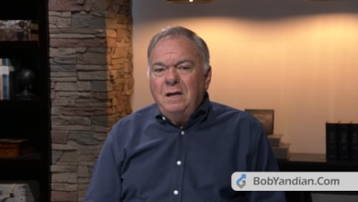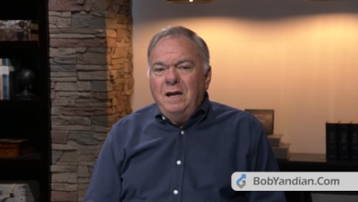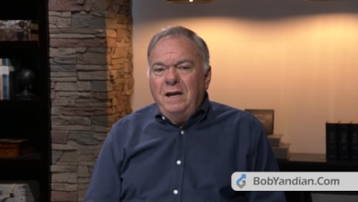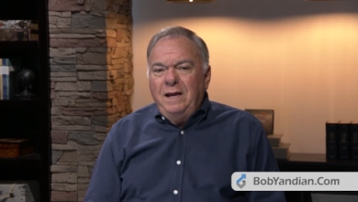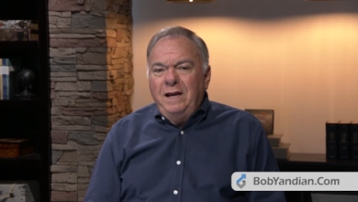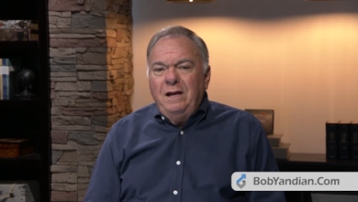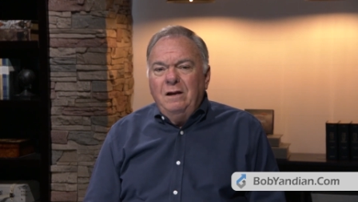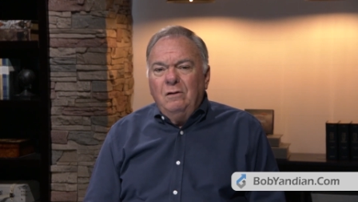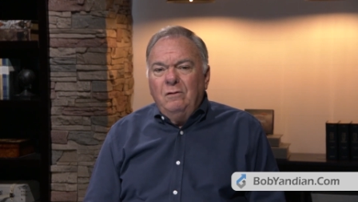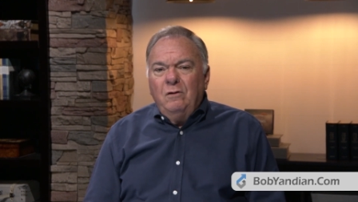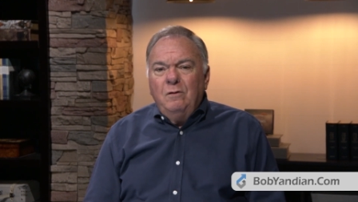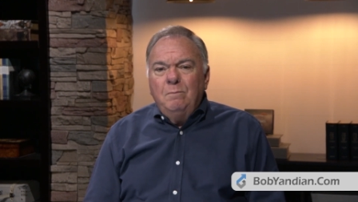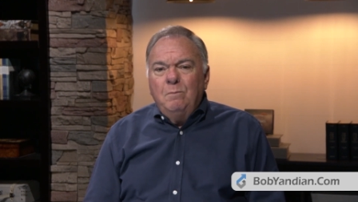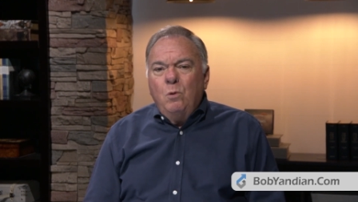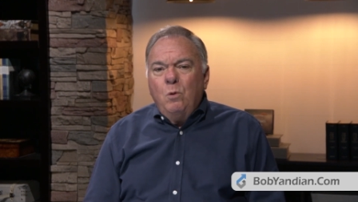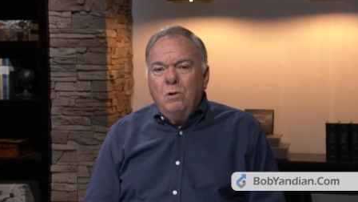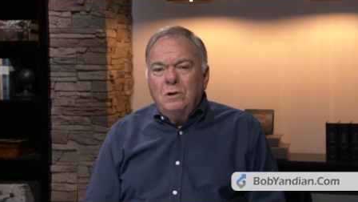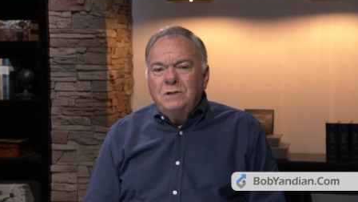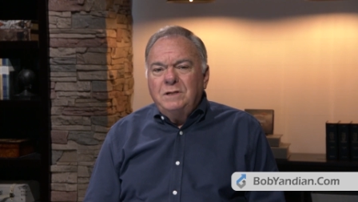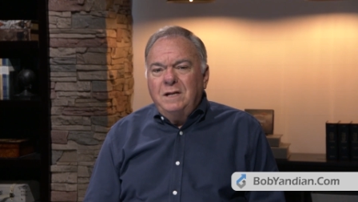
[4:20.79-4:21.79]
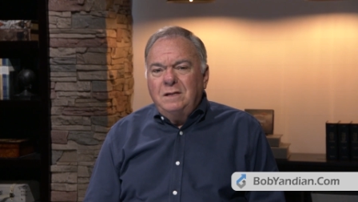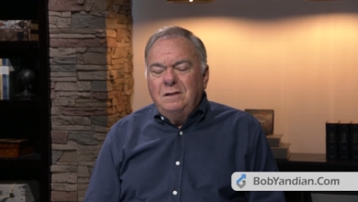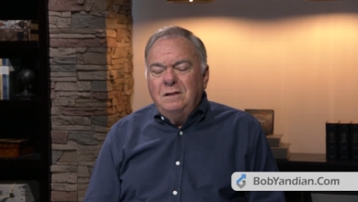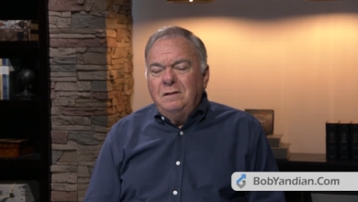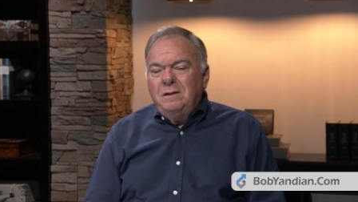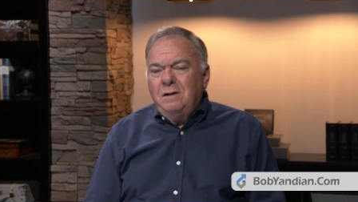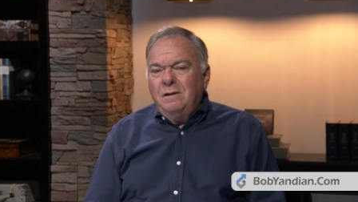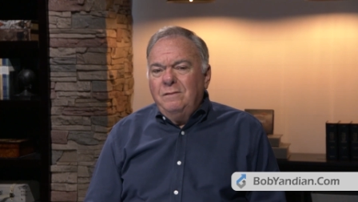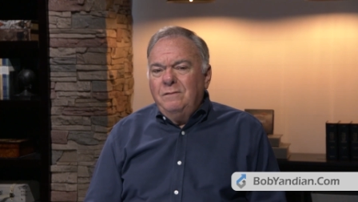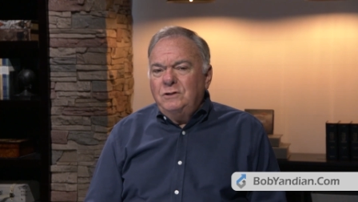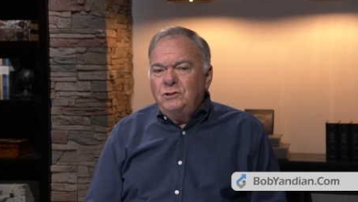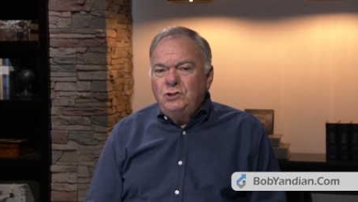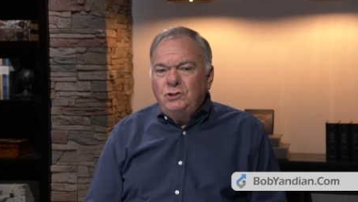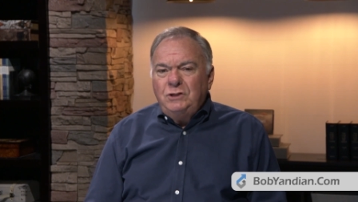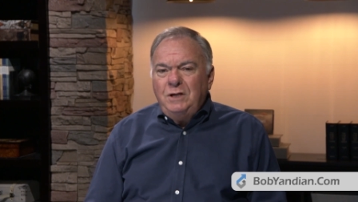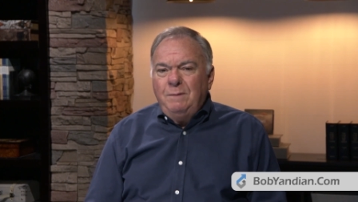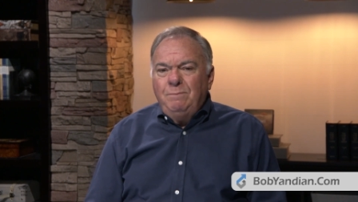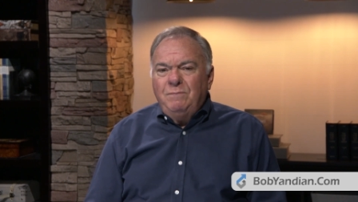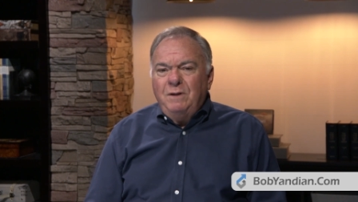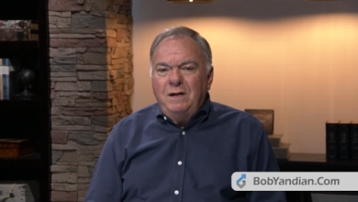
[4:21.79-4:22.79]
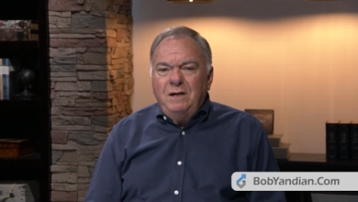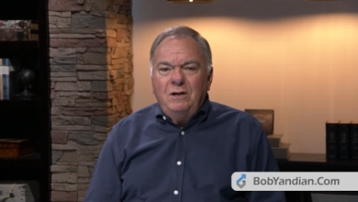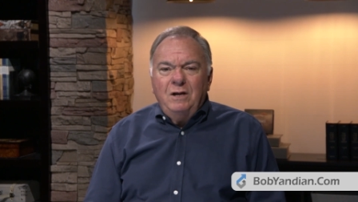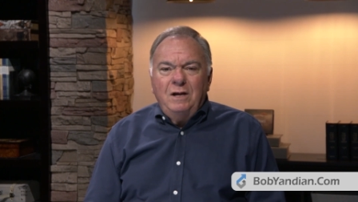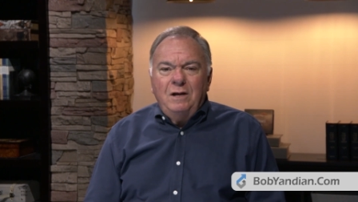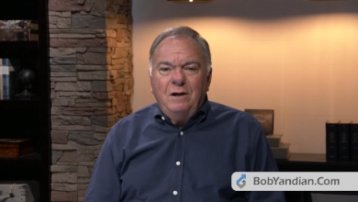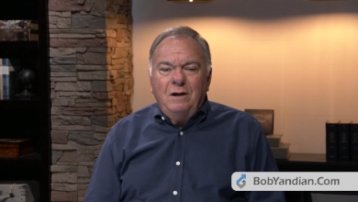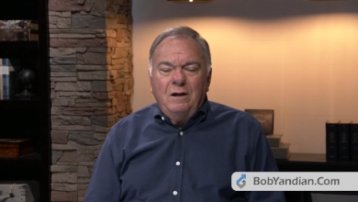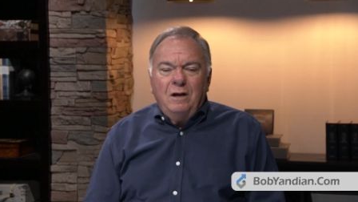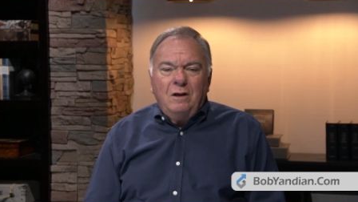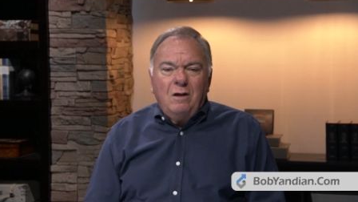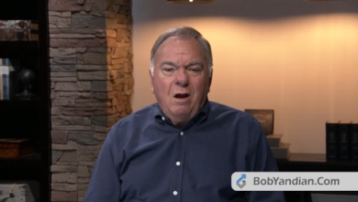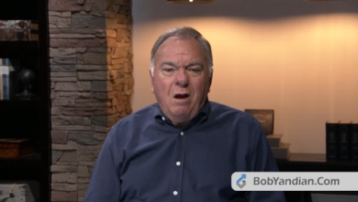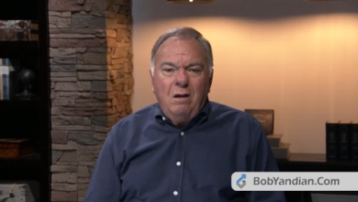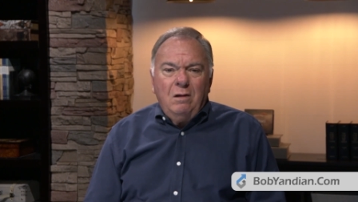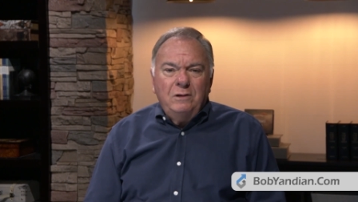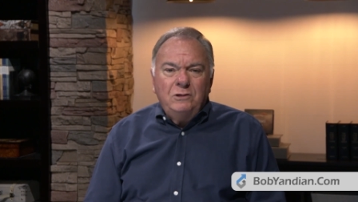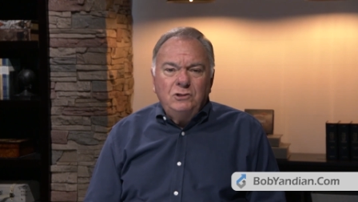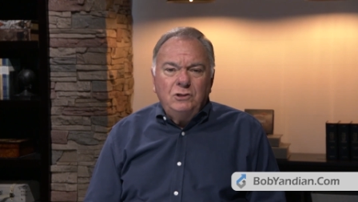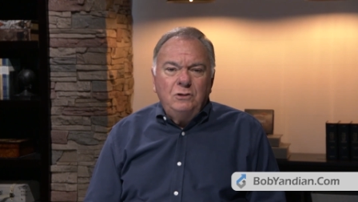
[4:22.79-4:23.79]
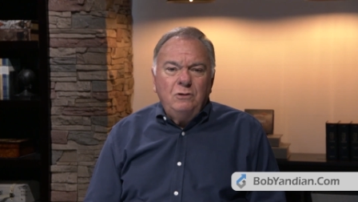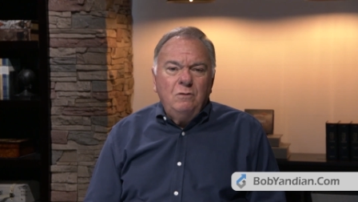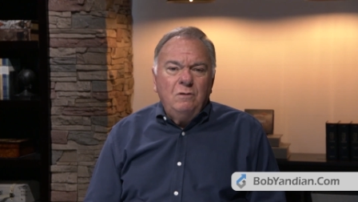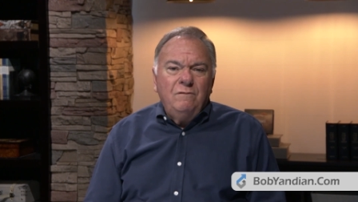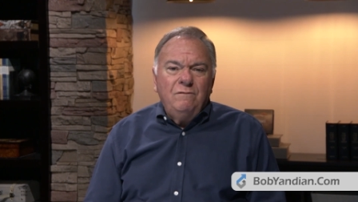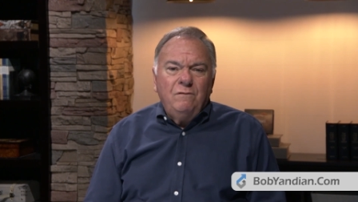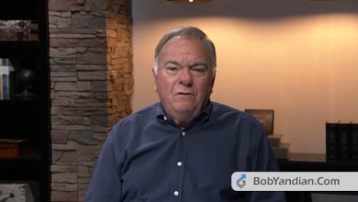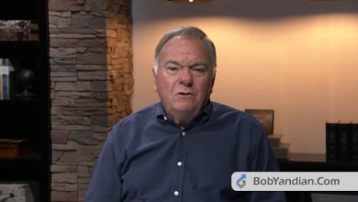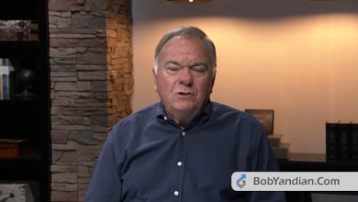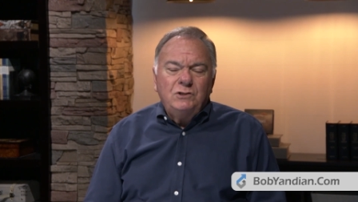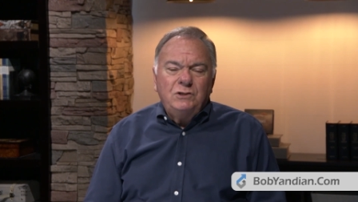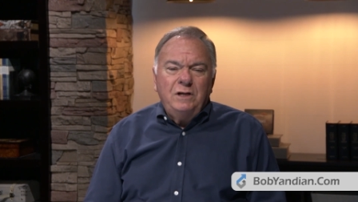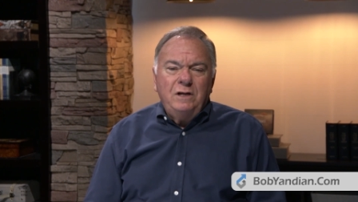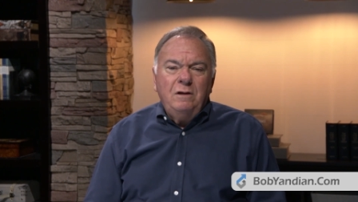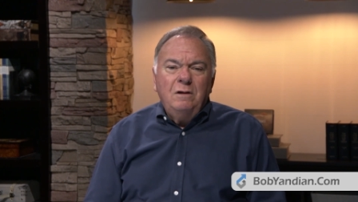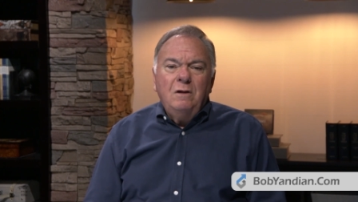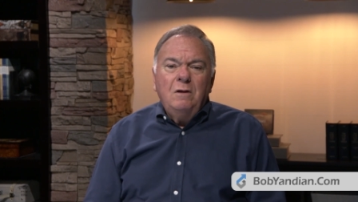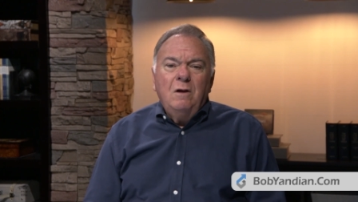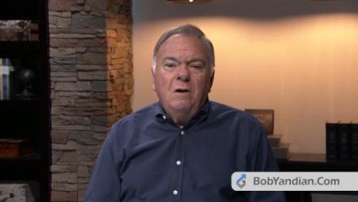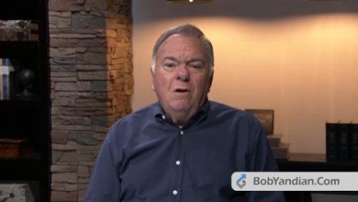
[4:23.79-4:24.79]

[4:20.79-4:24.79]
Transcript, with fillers: He learned more taking care of the sheep than he did in a college, a university,